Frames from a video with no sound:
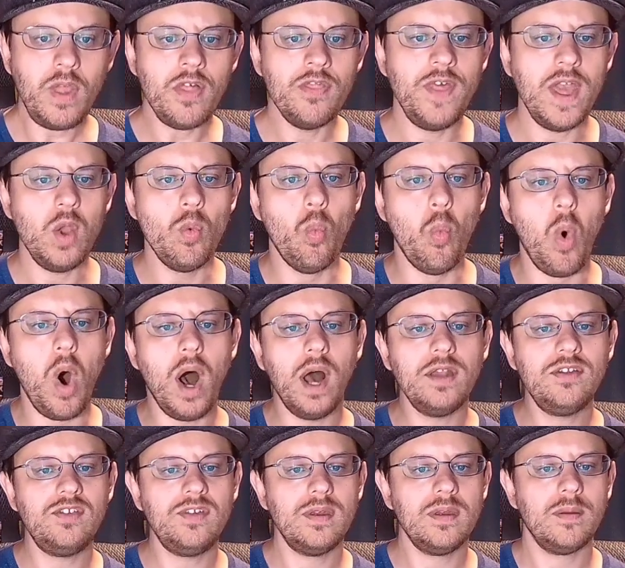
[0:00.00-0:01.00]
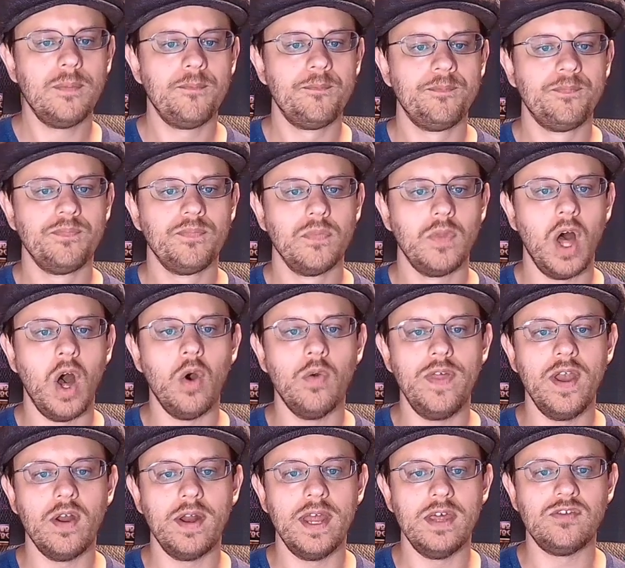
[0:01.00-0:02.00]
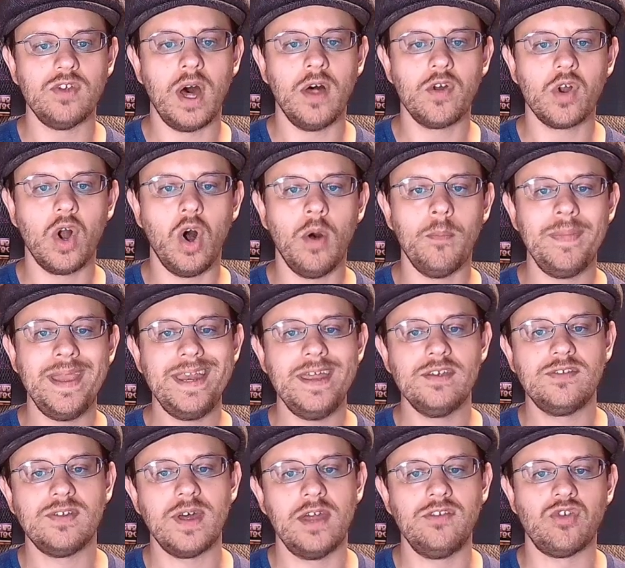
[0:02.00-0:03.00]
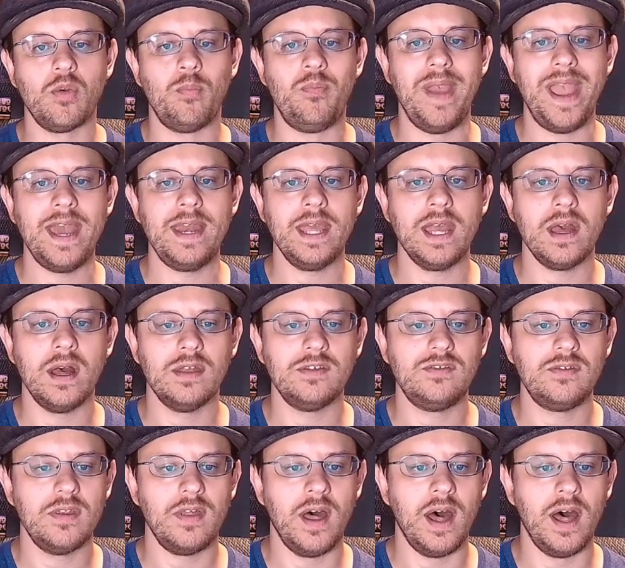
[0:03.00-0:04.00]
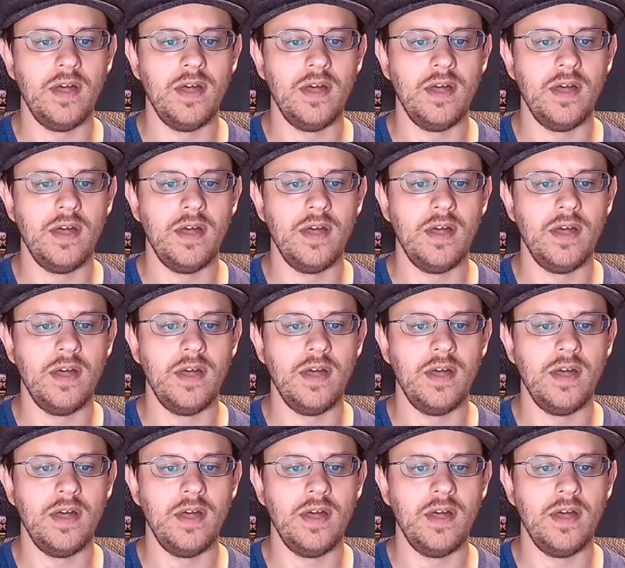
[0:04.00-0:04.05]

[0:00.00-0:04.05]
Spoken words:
they want... Oh, there it is. Other alt media sites are banning us.